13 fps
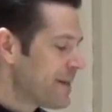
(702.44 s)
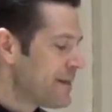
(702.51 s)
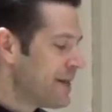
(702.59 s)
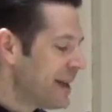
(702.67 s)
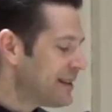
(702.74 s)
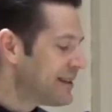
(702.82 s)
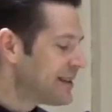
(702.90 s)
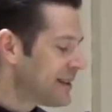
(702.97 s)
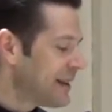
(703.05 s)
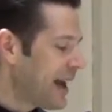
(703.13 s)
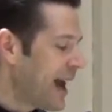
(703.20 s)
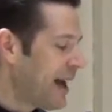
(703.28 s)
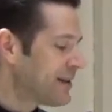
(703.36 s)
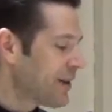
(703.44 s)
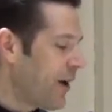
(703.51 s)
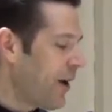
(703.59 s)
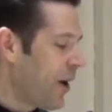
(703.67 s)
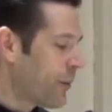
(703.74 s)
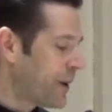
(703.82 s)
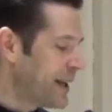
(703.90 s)
This, as
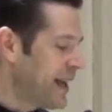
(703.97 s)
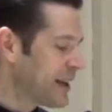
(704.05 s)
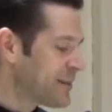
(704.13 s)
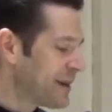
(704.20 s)
already has